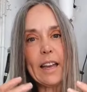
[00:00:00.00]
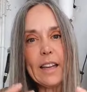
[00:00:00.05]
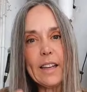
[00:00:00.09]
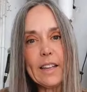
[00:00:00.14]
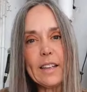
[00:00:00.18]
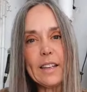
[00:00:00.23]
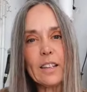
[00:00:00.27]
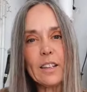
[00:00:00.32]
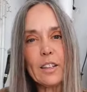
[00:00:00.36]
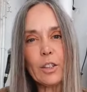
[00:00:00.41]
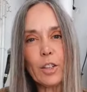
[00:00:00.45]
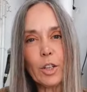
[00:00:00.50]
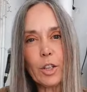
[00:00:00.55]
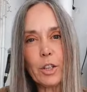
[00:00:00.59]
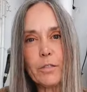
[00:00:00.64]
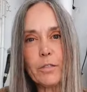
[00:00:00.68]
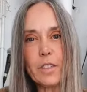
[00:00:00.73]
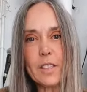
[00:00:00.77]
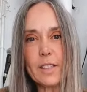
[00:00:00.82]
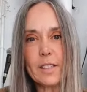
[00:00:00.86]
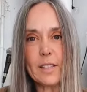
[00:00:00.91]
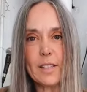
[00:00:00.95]
eating a lot
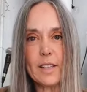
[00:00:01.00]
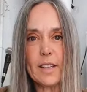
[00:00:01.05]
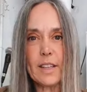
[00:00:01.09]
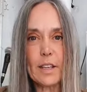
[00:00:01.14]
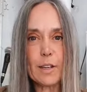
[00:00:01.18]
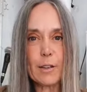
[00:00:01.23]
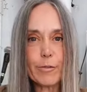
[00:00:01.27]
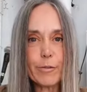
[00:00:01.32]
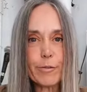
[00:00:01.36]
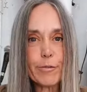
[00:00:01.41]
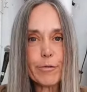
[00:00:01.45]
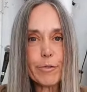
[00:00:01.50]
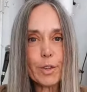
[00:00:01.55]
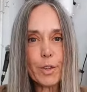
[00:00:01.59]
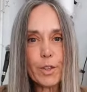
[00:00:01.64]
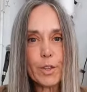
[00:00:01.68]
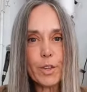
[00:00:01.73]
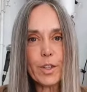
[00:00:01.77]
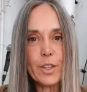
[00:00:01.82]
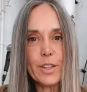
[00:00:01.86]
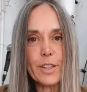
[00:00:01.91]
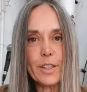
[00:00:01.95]
of acidic
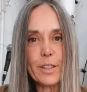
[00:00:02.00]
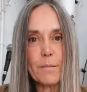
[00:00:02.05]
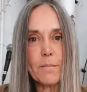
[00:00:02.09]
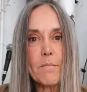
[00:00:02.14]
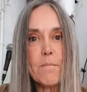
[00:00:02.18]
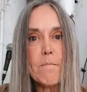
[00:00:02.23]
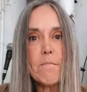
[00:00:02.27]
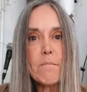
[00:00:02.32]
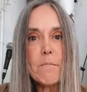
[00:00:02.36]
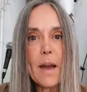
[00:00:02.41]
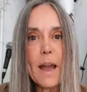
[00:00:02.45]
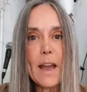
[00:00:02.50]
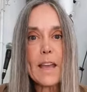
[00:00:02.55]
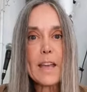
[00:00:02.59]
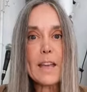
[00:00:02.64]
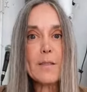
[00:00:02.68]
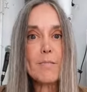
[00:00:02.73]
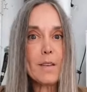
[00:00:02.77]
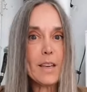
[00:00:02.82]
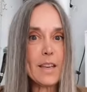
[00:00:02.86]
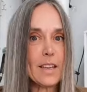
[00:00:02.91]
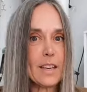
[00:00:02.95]
food, it
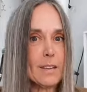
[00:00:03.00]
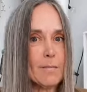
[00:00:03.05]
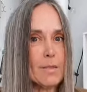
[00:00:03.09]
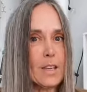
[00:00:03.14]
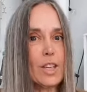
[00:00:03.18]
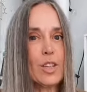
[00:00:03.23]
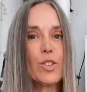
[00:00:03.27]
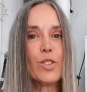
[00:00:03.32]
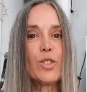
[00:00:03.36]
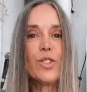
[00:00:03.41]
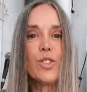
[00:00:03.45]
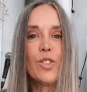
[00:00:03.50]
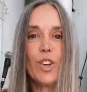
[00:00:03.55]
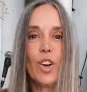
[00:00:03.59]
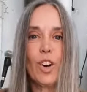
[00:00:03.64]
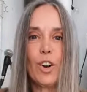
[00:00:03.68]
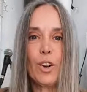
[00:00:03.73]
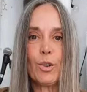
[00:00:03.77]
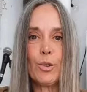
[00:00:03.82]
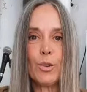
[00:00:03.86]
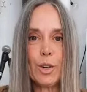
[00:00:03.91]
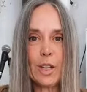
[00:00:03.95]
may be because you're
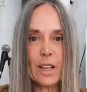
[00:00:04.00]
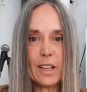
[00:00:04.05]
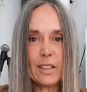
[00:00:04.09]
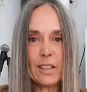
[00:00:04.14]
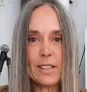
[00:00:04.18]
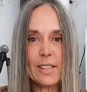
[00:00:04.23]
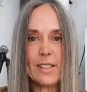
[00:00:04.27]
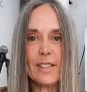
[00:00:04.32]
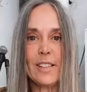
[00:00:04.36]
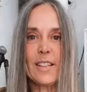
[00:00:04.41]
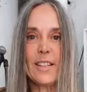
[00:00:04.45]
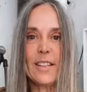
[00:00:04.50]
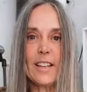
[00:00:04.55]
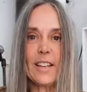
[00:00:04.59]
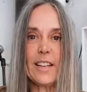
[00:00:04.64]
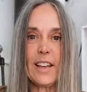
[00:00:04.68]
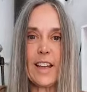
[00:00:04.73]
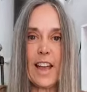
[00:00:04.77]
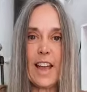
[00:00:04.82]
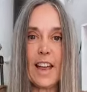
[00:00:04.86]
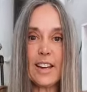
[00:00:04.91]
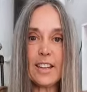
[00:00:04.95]
holding
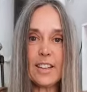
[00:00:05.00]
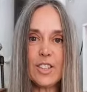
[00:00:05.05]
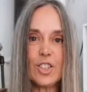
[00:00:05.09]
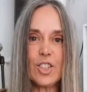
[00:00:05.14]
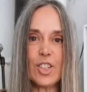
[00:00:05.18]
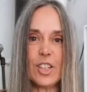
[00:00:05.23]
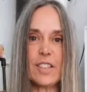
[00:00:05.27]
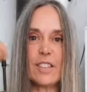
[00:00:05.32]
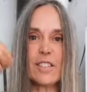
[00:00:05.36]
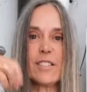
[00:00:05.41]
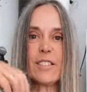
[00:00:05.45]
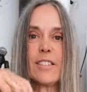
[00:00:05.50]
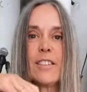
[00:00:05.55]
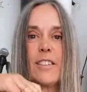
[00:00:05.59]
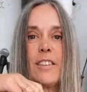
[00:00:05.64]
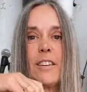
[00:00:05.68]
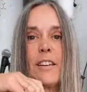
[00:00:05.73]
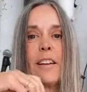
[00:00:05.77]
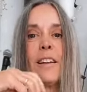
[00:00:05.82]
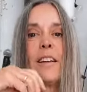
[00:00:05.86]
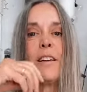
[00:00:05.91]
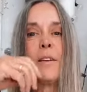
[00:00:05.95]
acidic energies.
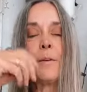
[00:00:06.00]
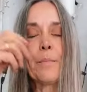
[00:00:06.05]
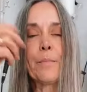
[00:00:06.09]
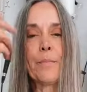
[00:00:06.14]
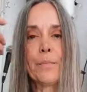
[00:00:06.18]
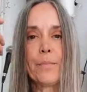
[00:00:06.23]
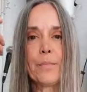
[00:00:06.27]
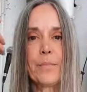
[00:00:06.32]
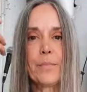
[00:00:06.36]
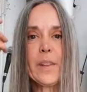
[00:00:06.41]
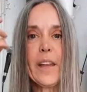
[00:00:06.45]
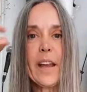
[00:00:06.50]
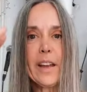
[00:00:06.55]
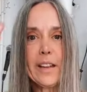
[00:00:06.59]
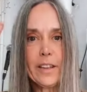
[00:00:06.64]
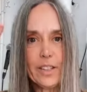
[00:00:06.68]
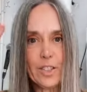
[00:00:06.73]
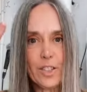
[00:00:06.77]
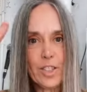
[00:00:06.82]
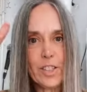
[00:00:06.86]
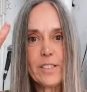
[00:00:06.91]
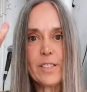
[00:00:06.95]

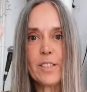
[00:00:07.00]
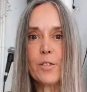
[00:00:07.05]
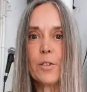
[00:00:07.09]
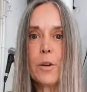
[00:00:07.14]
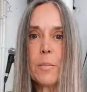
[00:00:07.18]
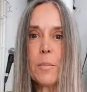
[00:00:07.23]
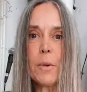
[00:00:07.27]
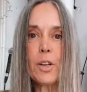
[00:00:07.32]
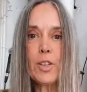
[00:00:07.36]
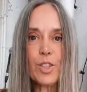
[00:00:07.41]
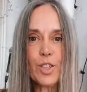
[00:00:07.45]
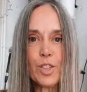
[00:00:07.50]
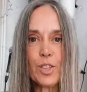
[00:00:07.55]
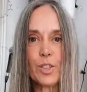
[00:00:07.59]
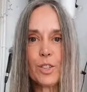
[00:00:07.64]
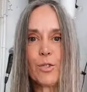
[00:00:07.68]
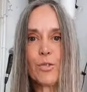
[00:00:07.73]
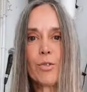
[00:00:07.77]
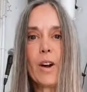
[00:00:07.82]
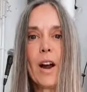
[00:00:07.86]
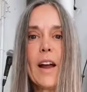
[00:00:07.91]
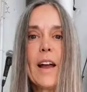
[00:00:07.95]
Energies are
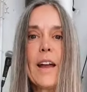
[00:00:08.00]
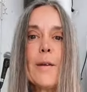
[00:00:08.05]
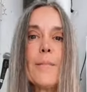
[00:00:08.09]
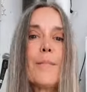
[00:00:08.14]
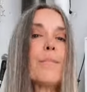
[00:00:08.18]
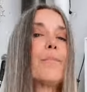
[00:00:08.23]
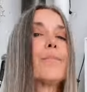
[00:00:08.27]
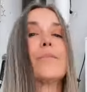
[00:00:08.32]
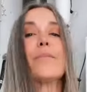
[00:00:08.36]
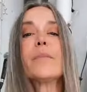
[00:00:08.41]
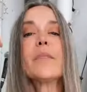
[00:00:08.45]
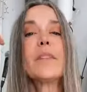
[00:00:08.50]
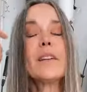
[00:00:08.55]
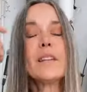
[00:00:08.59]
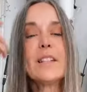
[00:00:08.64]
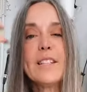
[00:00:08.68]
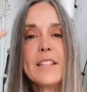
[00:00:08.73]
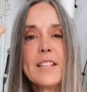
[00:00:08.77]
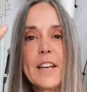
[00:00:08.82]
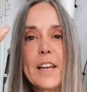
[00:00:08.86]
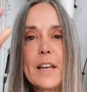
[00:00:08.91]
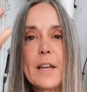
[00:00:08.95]
emotional, right?
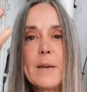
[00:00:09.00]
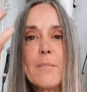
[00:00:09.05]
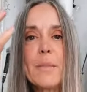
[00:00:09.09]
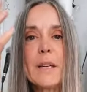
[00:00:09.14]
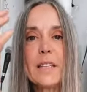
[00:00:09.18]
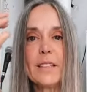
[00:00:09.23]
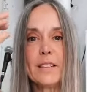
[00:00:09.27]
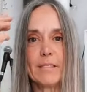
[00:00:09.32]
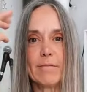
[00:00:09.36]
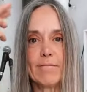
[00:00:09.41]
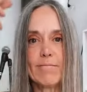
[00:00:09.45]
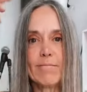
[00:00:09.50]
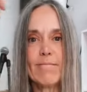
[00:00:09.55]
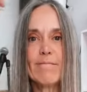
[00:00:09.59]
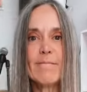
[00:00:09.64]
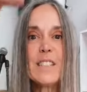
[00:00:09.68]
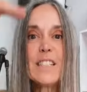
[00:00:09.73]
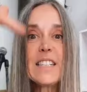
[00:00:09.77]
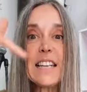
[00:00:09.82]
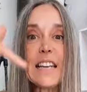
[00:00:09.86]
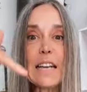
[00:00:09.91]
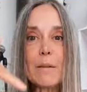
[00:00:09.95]

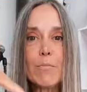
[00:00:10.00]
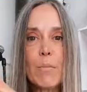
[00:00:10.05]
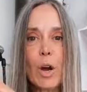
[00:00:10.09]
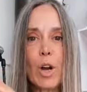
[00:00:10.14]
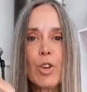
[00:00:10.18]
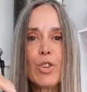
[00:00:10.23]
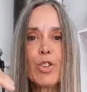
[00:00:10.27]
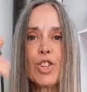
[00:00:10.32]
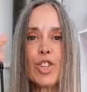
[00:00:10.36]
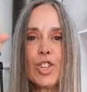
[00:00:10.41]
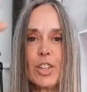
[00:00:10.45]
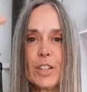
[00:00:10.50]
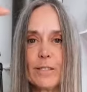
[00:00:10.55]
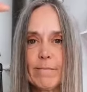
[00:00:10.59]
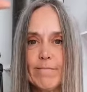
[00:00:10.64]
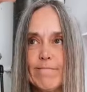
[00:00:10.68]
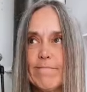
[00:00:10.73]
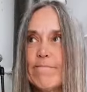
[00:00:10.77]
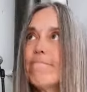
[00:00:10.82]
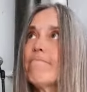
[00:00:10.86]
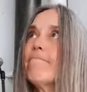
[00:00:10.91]
Demotion